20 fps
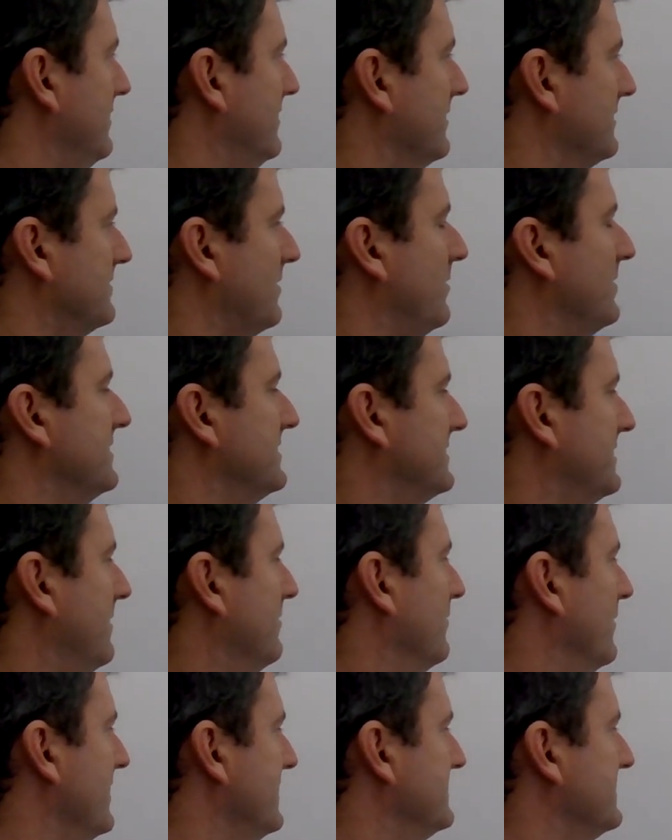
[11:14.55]
There's always
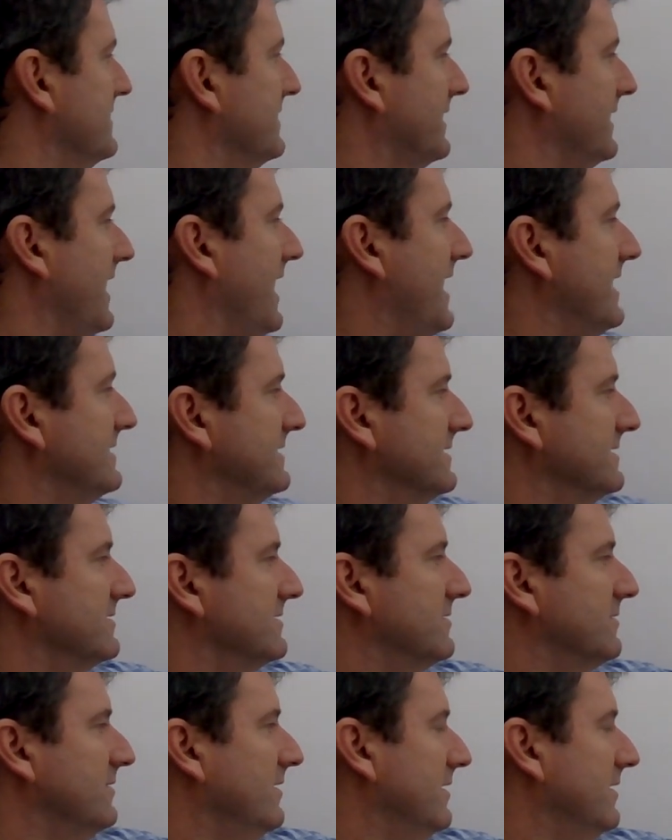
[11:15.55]
some reason that s
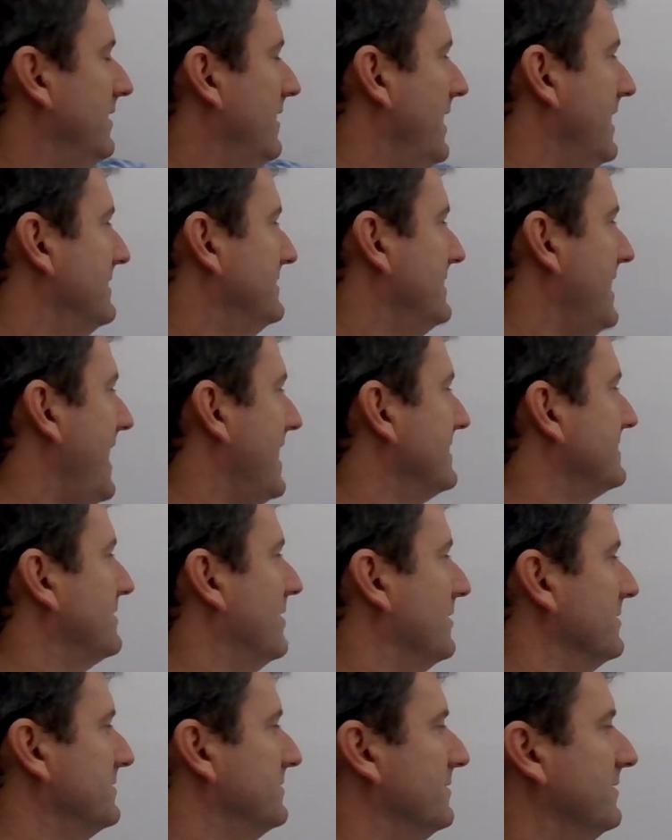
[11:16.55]
is as s
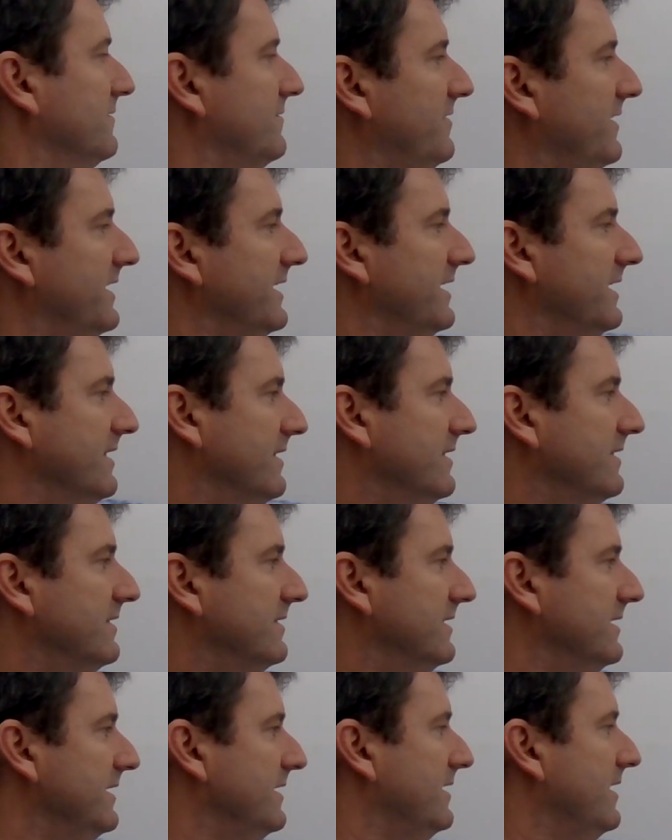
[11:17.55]
goes to infinity,
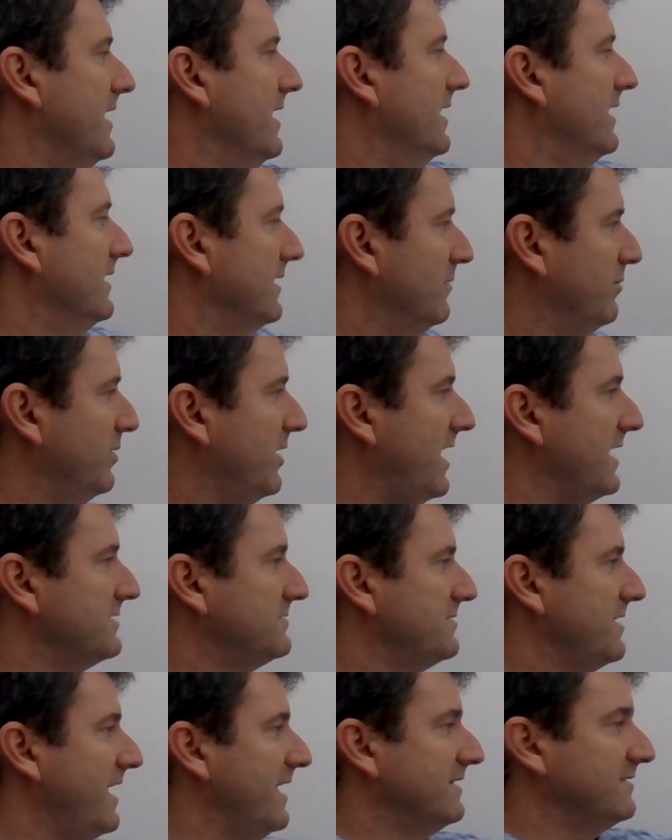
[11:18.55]
the
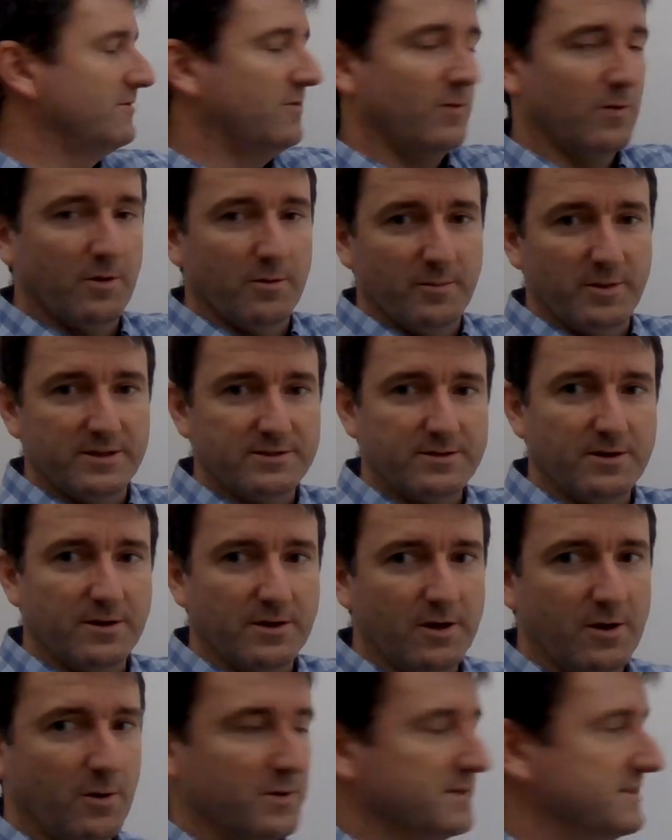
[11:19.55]
Laplace transform is
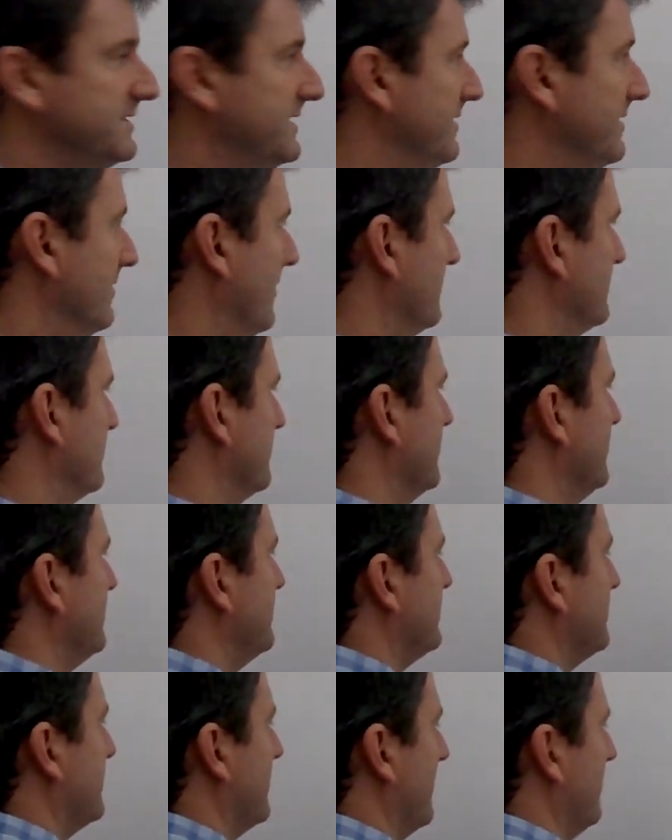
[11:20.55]
going to go to zero. So
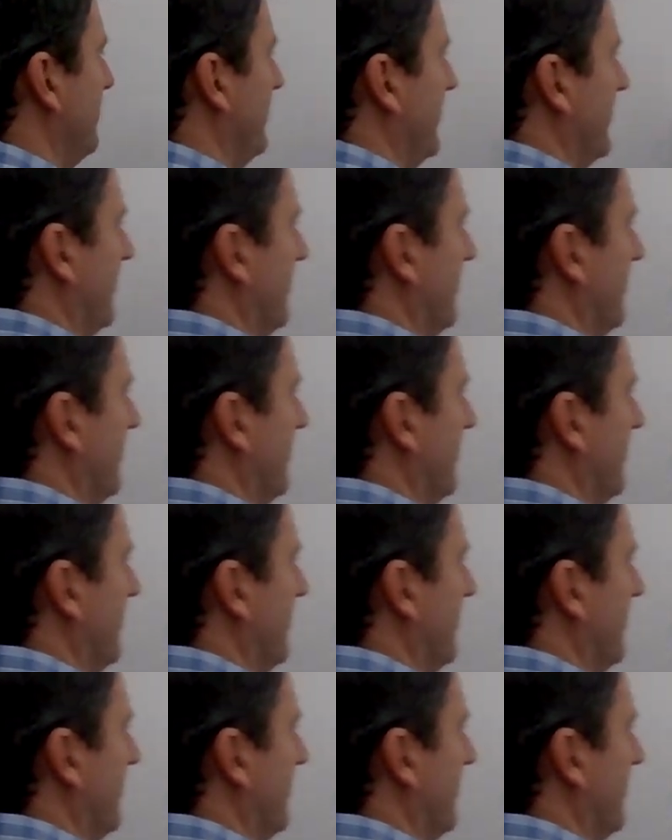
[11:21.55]
this is going to be